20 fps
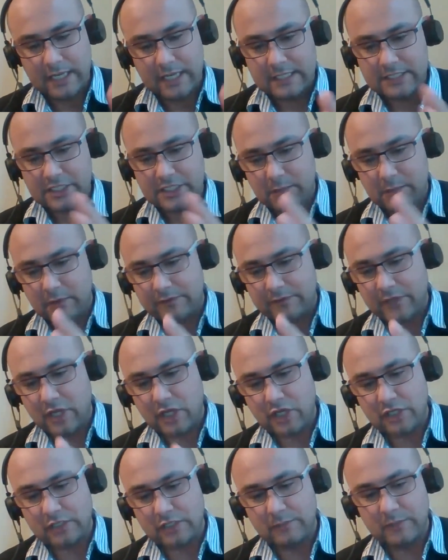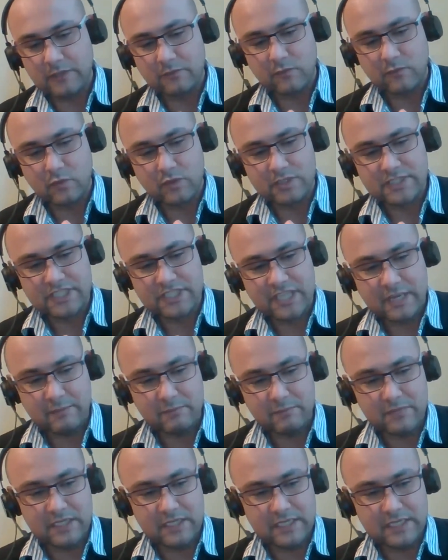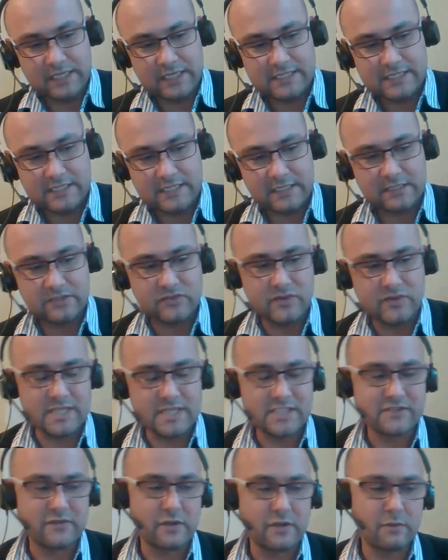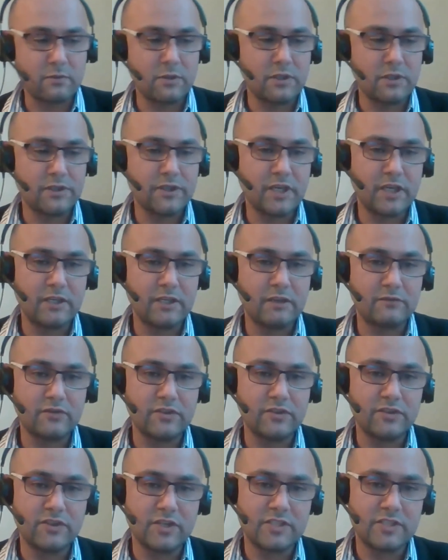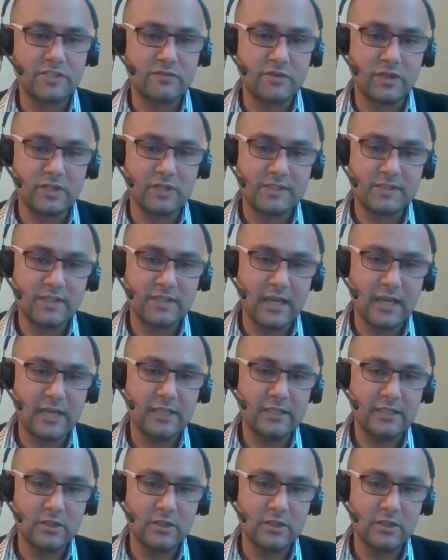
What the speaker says: some of the academic work can be easily transferable to kind of the industrial side,